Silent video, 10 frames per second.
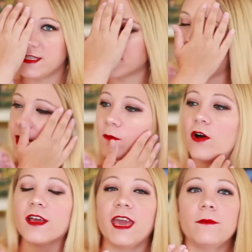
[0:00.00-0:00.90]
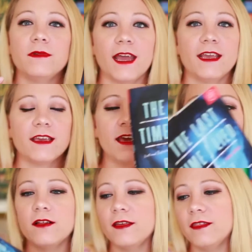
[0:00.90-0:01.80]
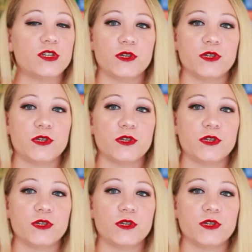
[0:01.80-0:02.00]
this camp called Camp Nightingale, I think.